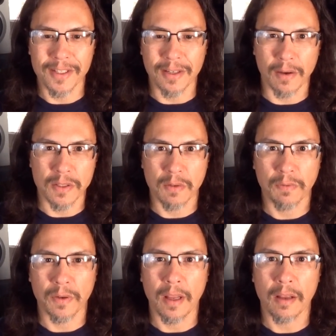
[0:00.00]
you know, I was just
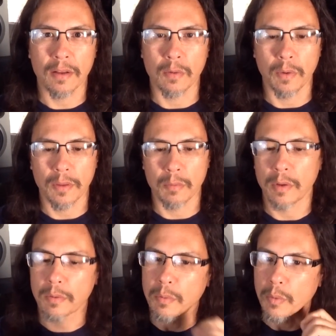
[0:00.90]
finagling with them
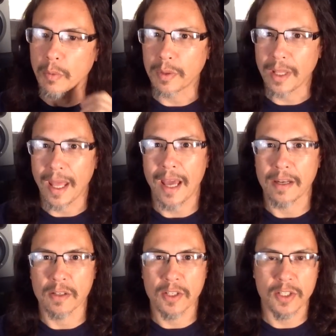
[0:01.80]
with what they had
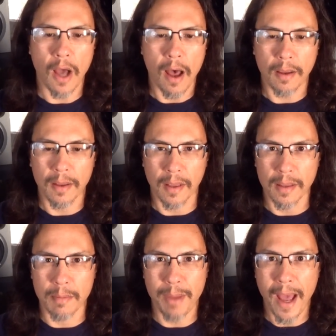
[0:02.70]
in stock in
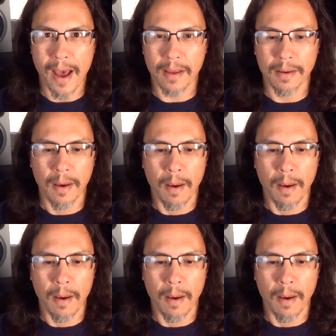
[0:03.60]
the back.